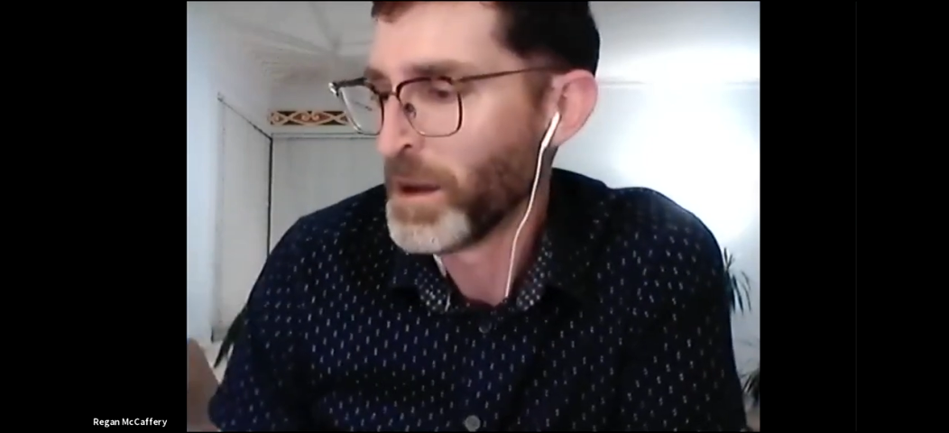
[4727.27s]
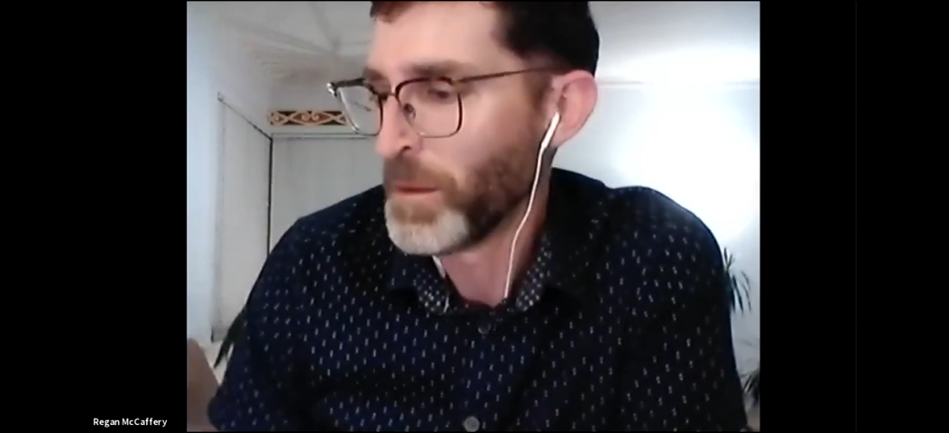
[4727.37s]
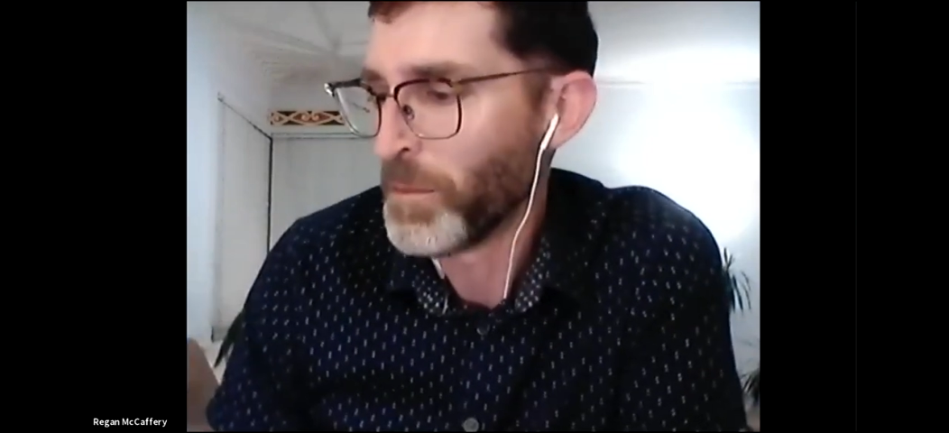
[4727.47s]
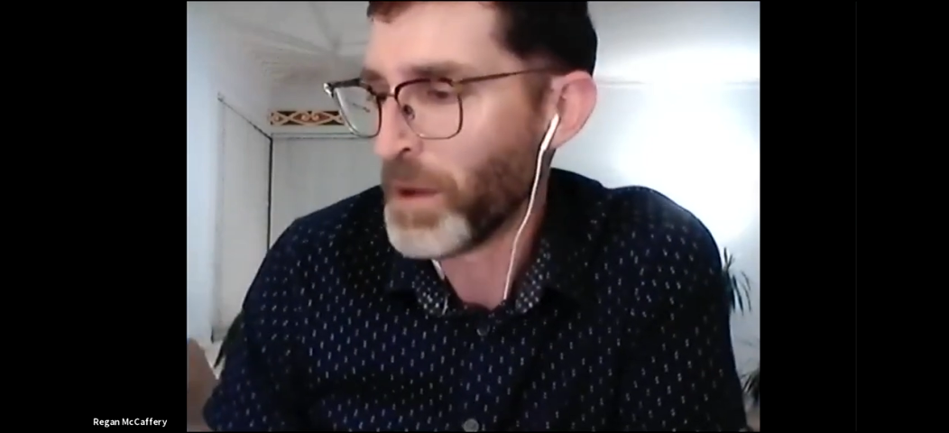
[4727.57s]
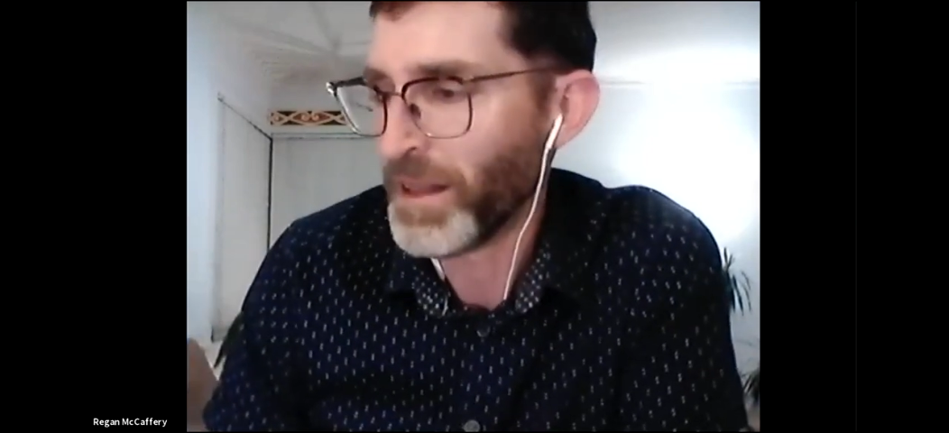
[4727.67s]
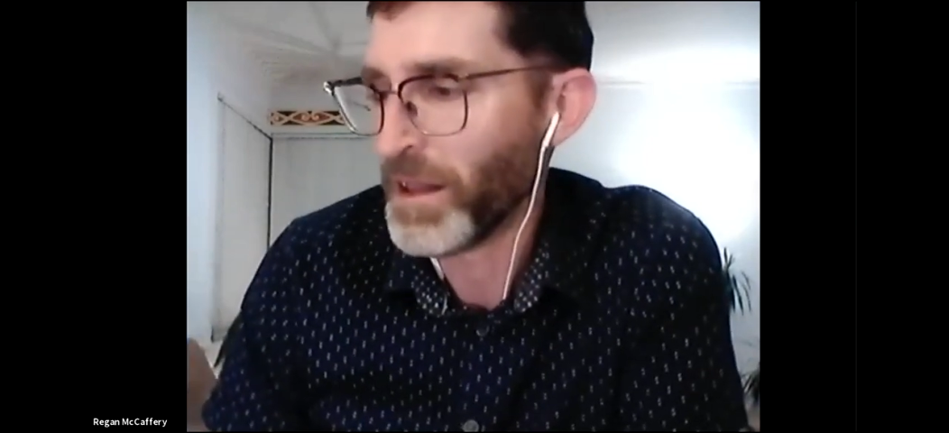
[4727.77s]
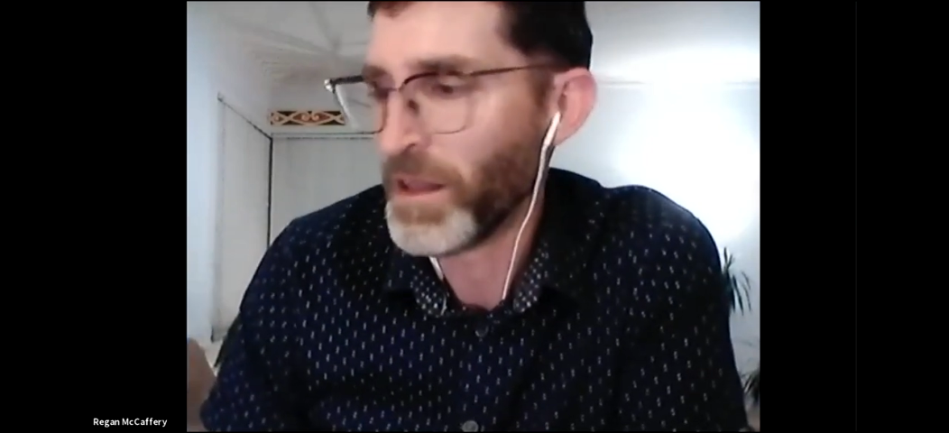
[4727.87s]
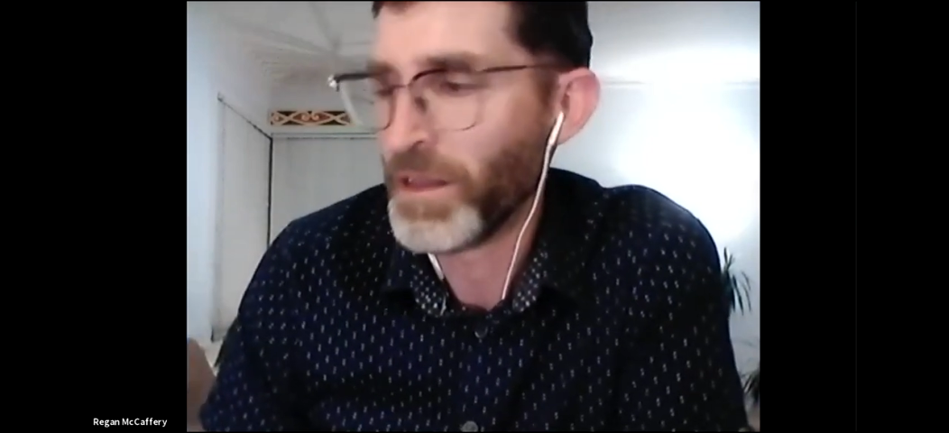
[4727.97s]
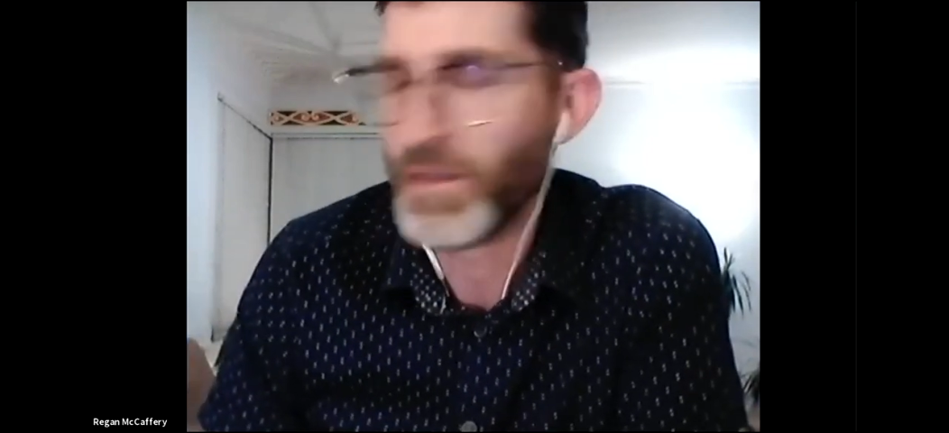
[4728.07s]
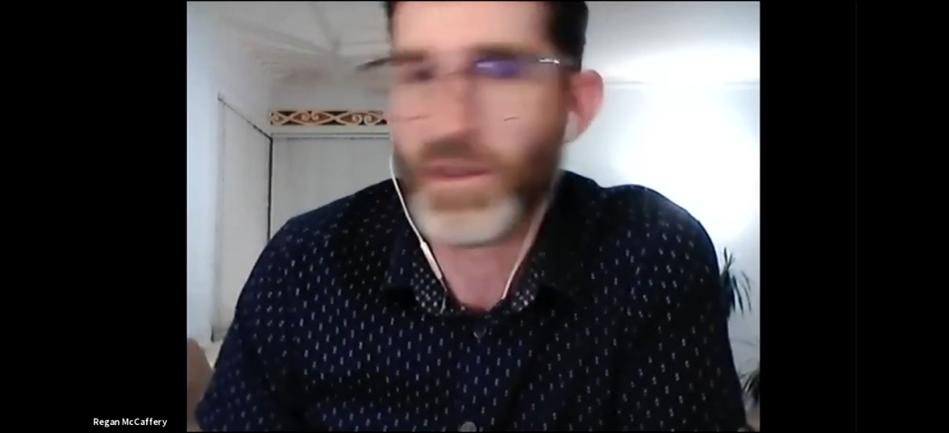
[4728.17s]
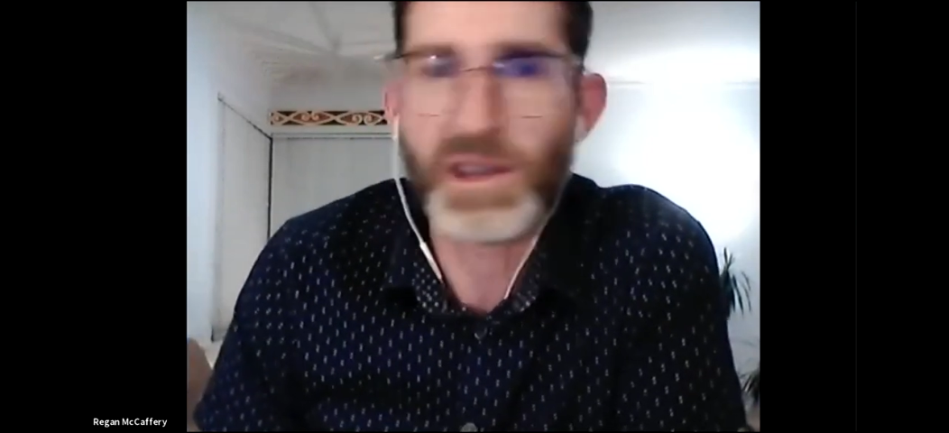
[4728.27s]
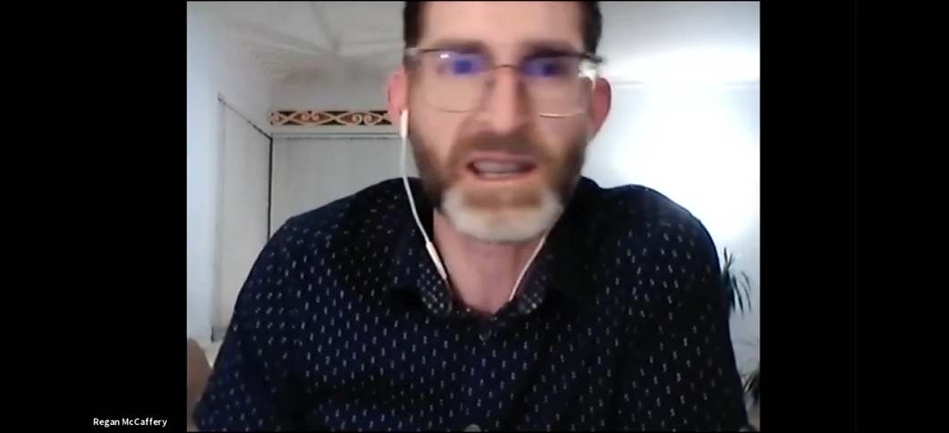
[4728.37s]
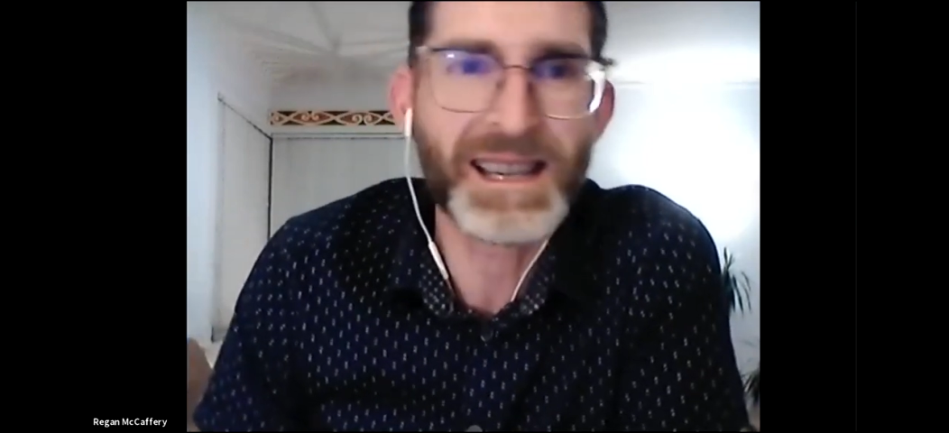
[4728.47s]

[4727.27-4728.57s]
But this is